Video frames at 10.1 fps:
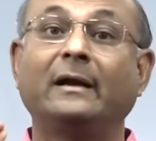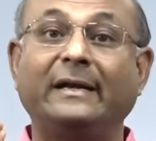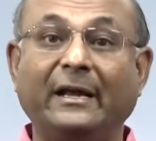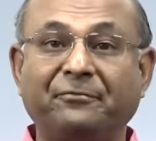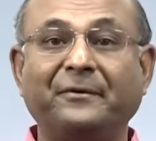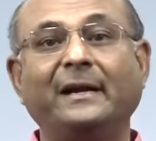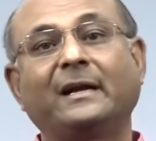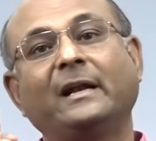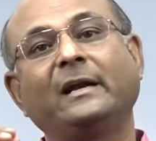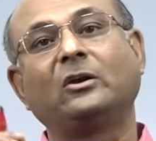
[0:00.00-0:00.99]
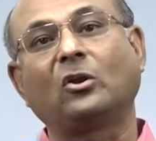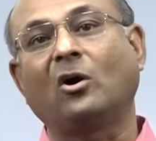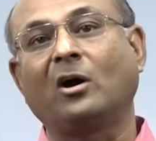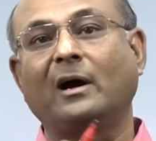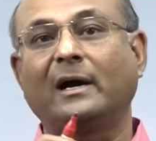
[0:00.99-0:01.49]
definitely
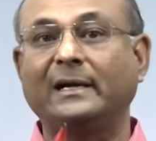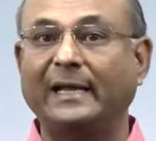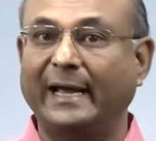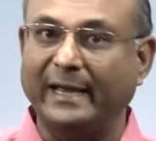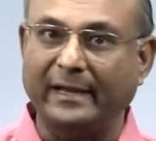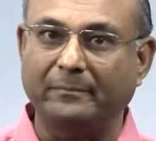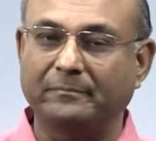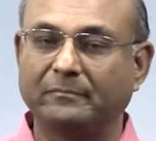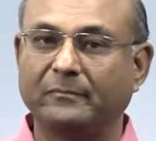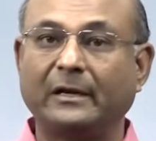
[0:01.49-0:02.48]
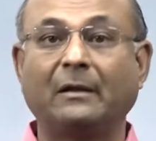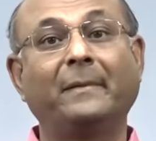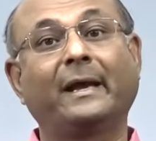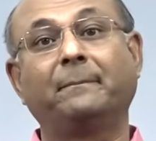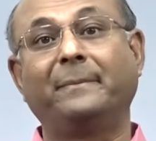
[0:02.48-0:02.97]
draw a diagram. It will
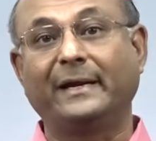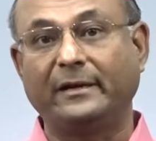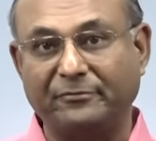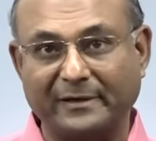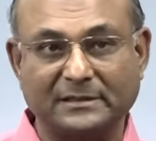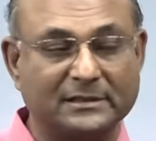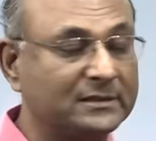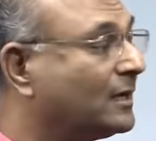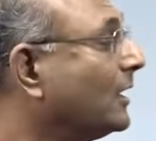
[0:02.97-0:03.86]
make a big difference.